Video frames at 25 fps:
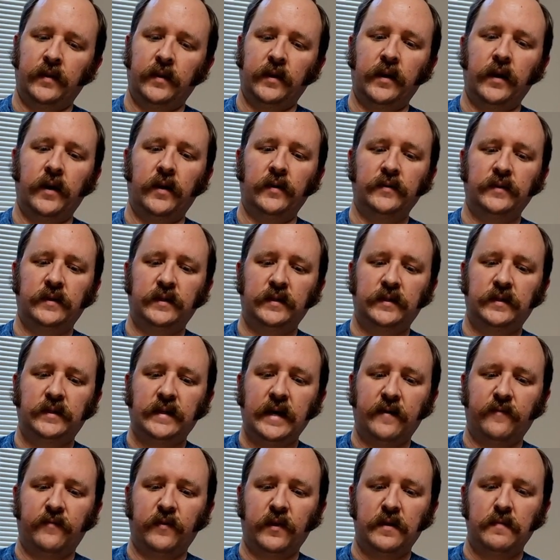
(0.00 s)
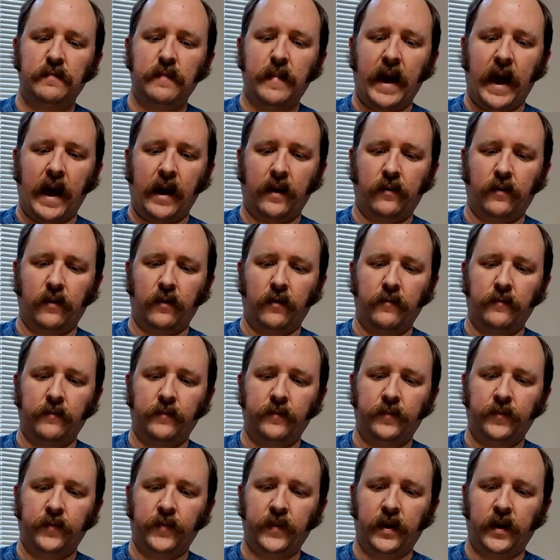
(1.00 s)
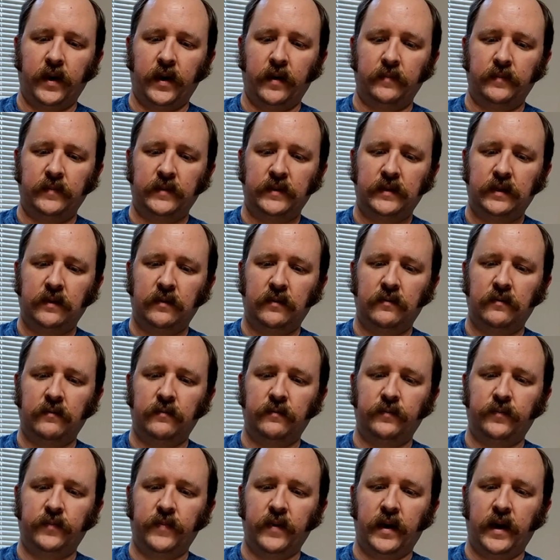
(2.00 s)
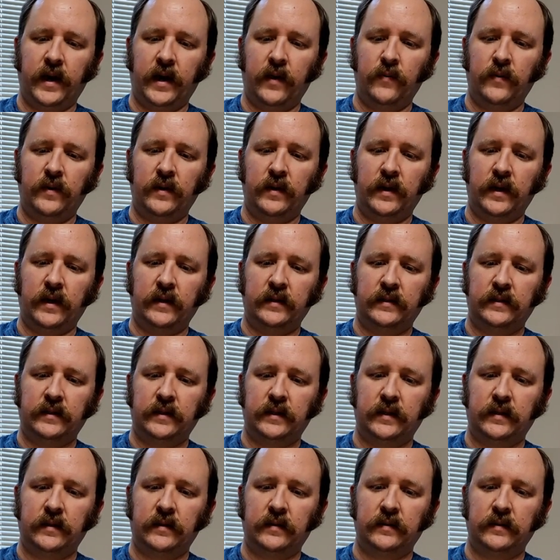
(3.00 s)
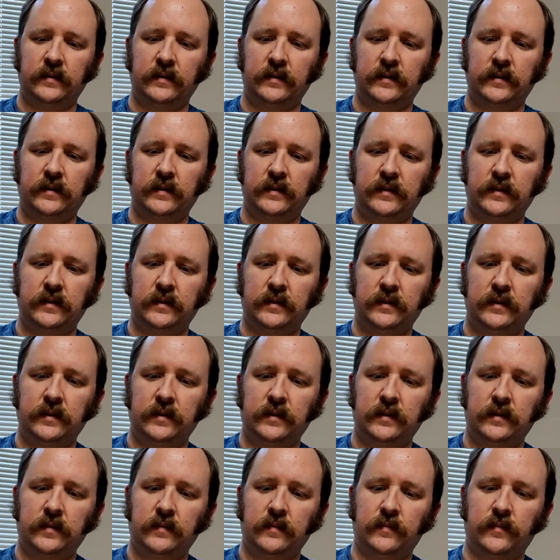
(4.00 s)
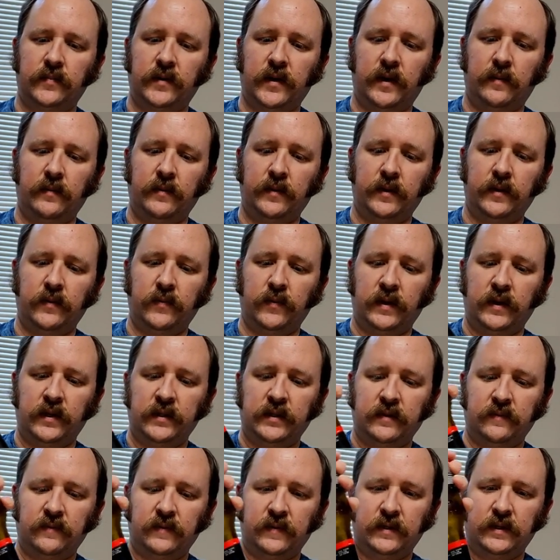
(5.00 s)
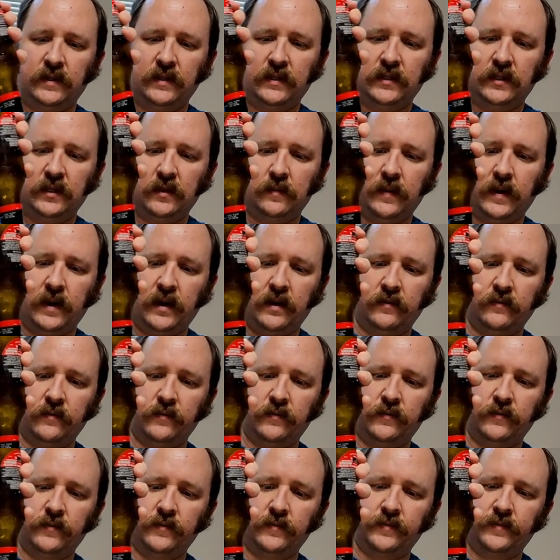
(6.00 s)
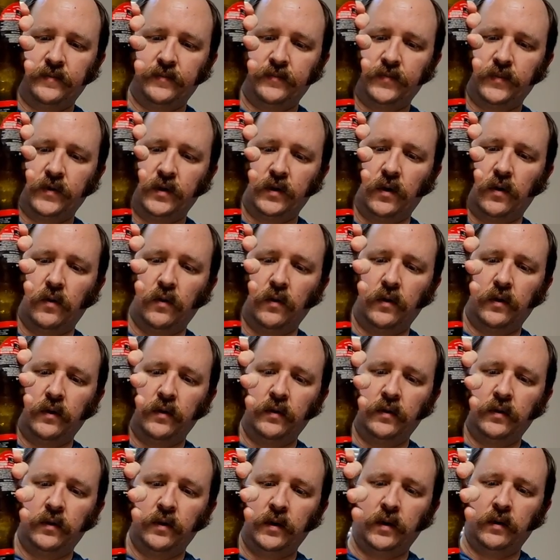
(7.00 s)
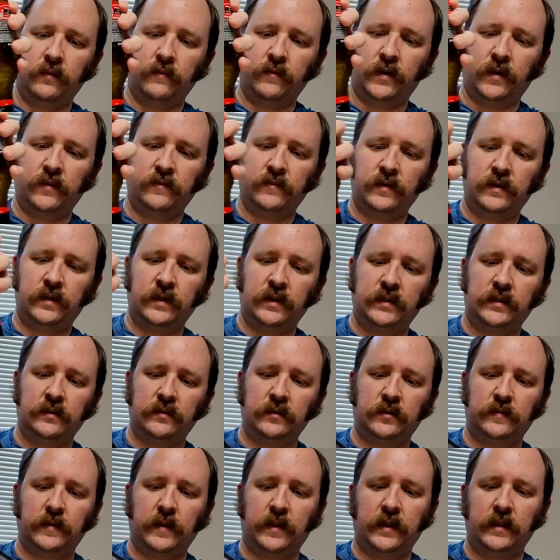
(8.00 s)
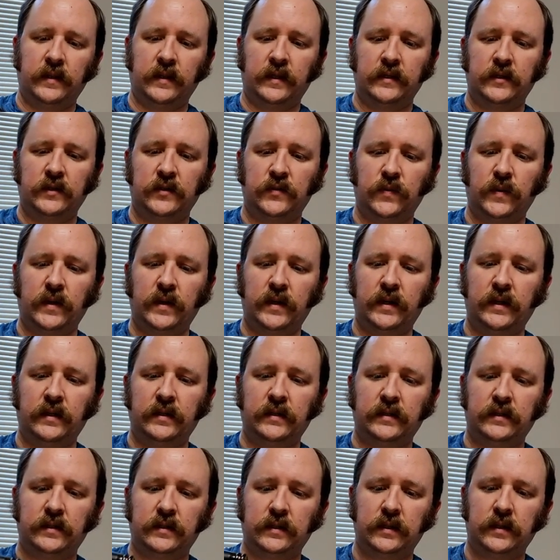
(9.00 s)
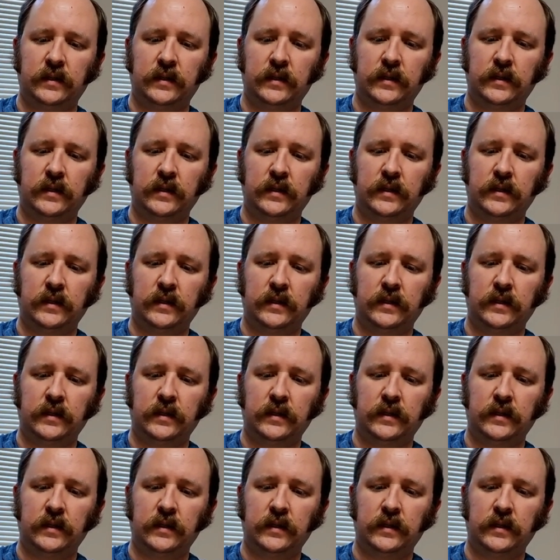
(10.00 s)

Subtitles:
The nose is definitely macro, so I would guess there's probably a relatively decent amount of corn involved in this. You're smelling that sweetness.